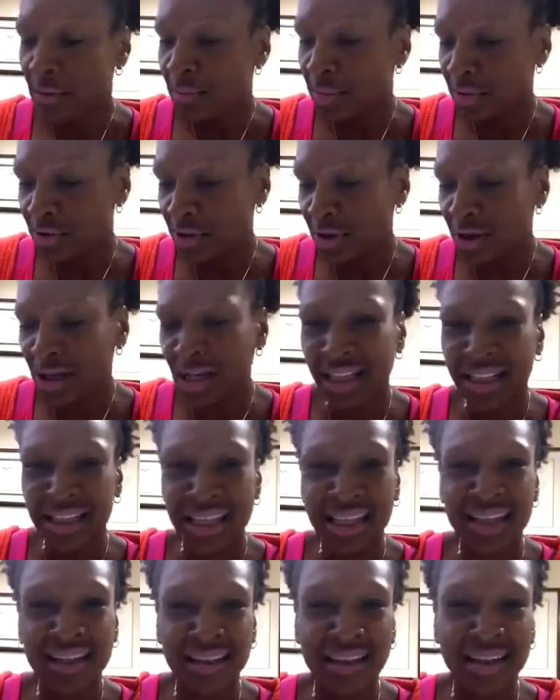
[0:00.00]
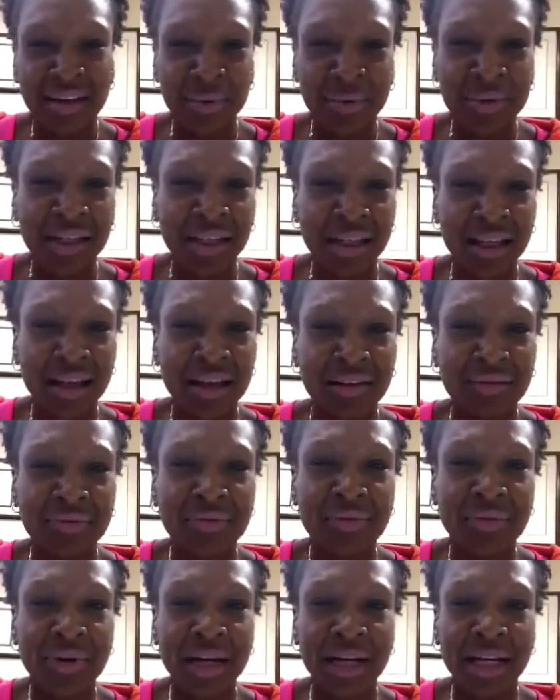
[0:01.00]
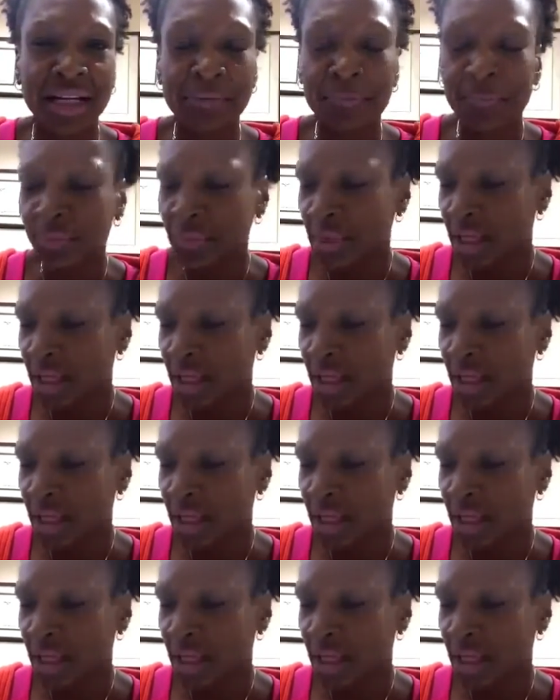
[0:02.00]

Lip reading: but y'all got that unhealthy love, right?